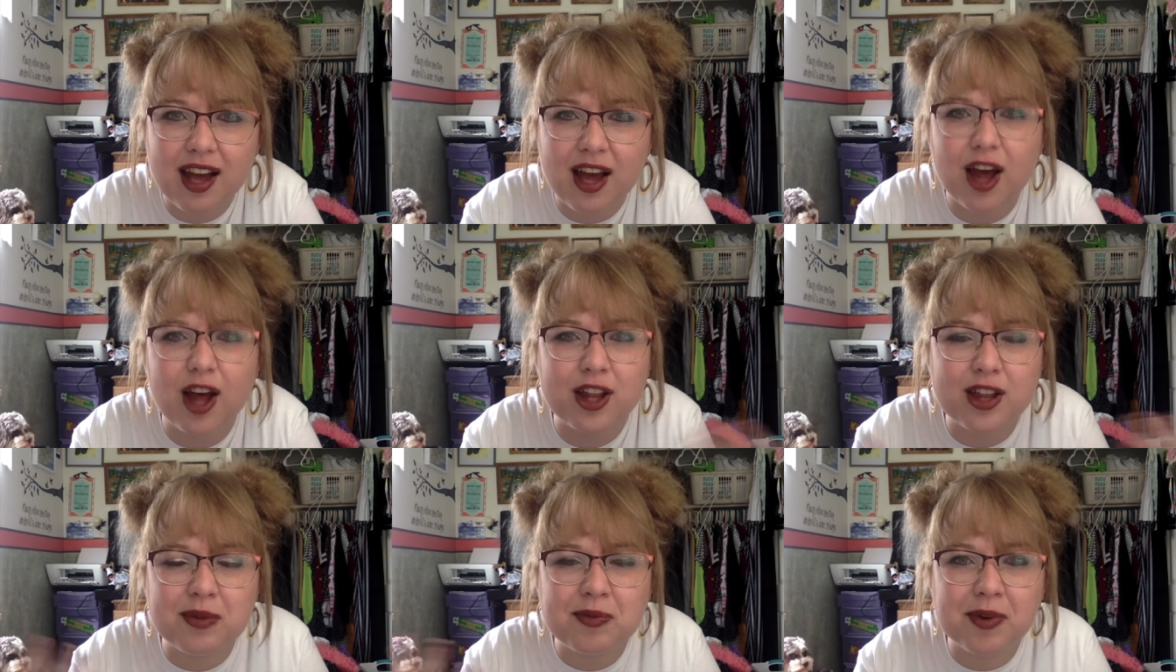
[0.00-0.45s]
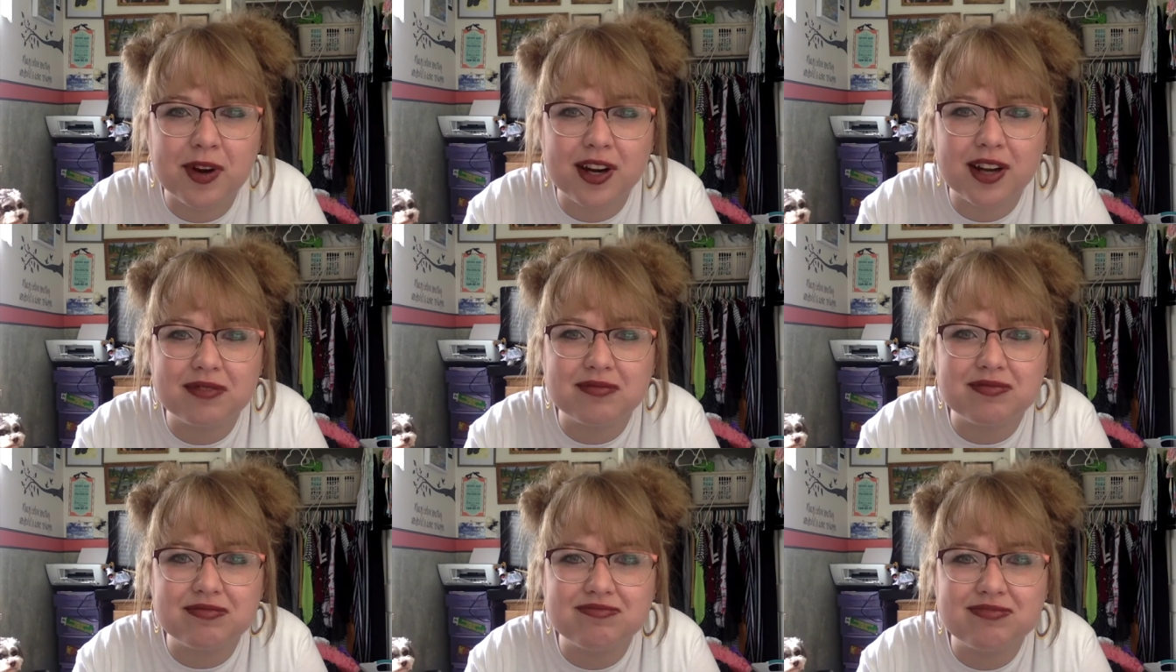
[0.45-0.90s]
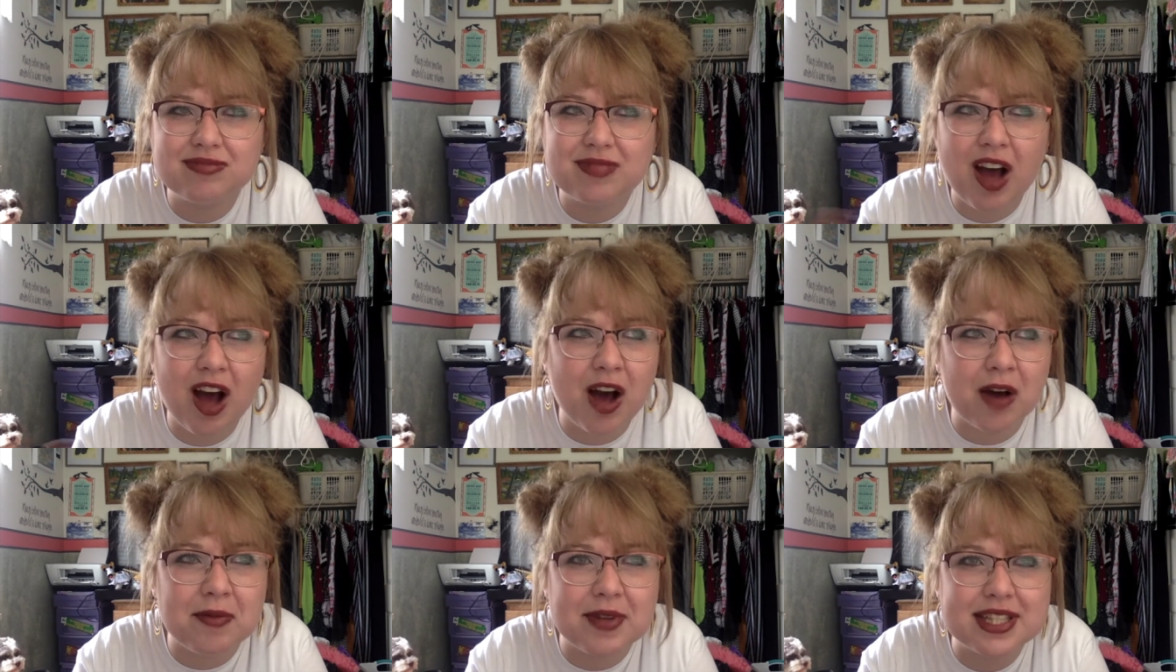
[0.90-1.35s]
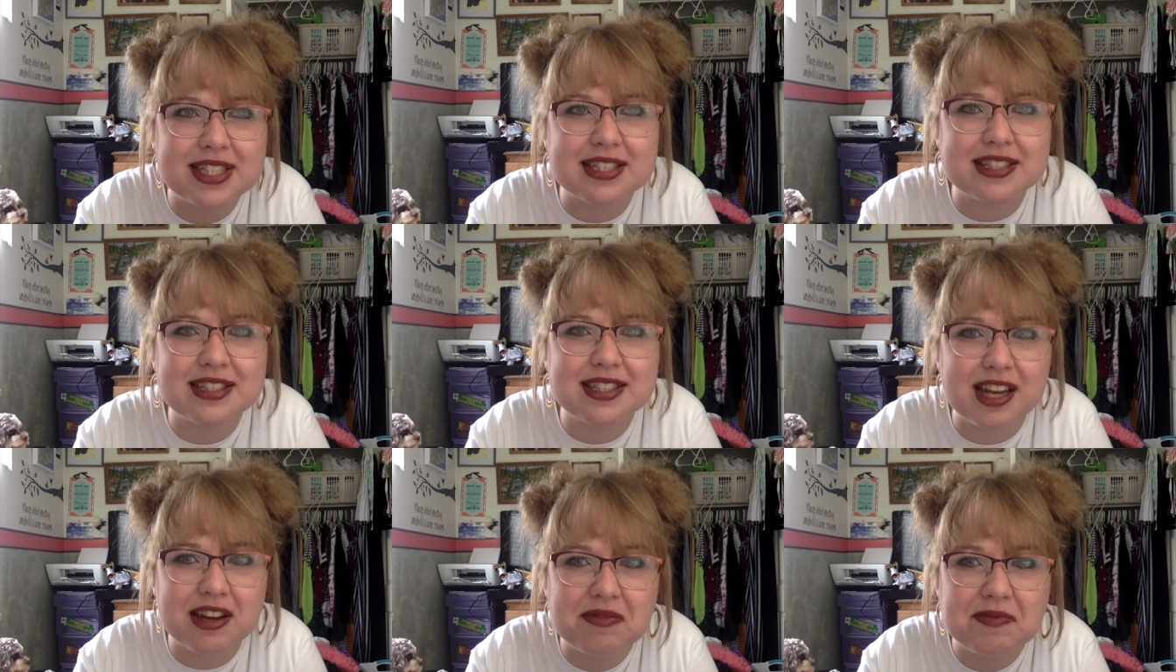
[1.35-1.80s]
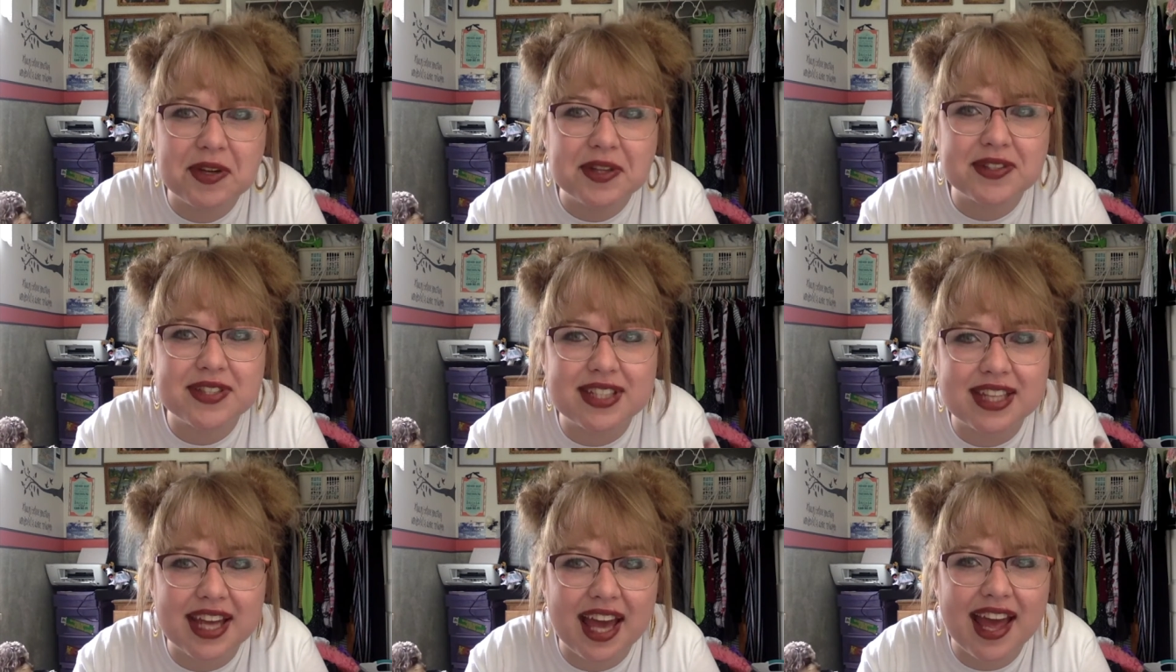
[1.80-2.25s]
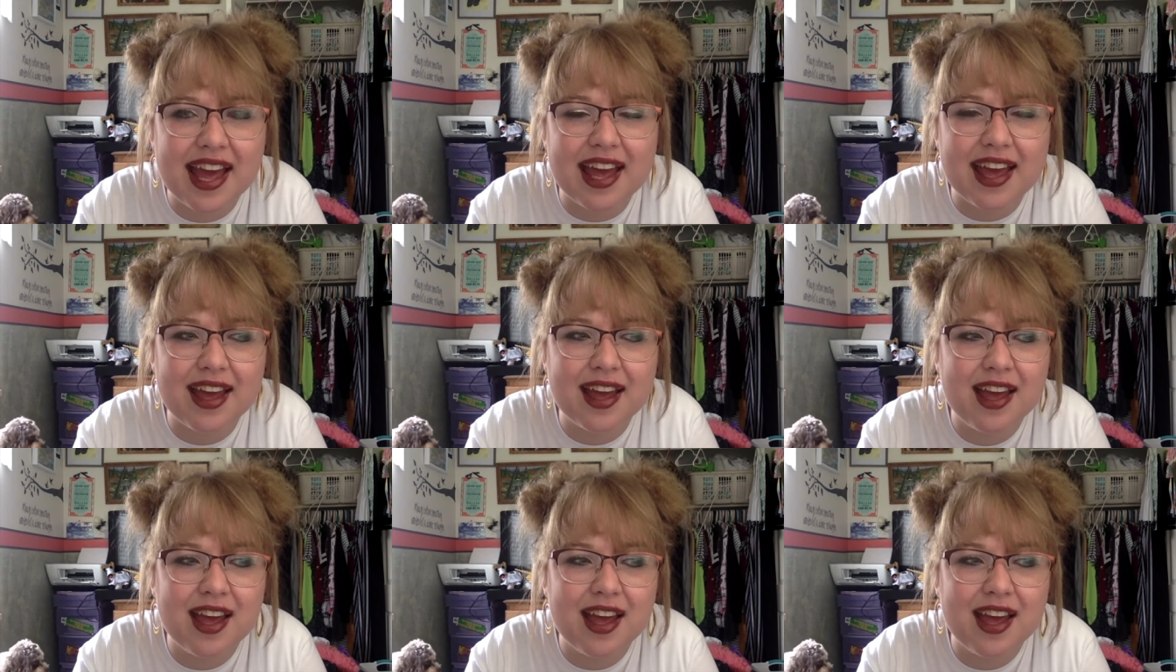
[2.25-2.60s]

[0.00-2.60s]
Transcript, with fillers: uh, the more comments and stuff posts get,